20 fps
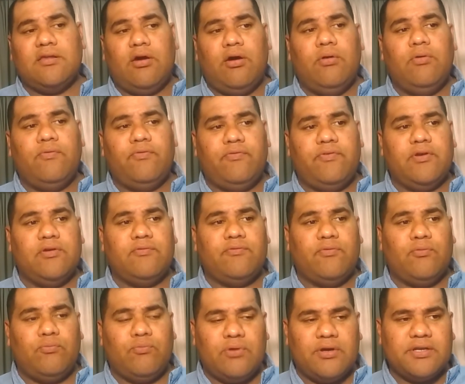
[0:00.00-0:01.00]
the whole field
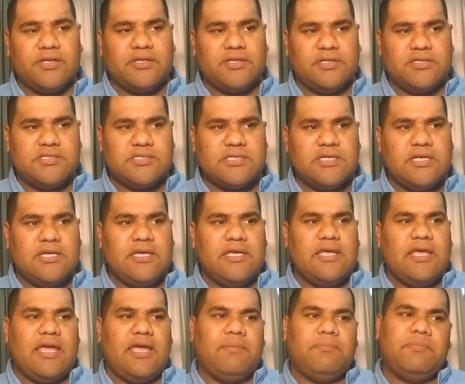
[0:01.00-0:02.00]
for what it is
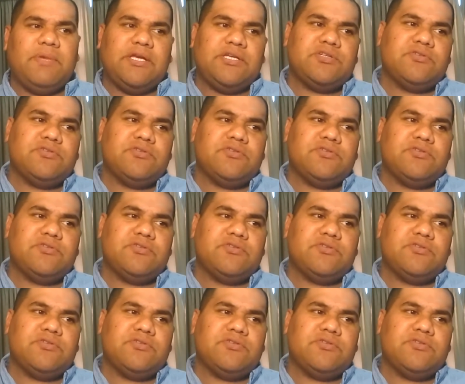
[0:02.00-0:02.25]
and make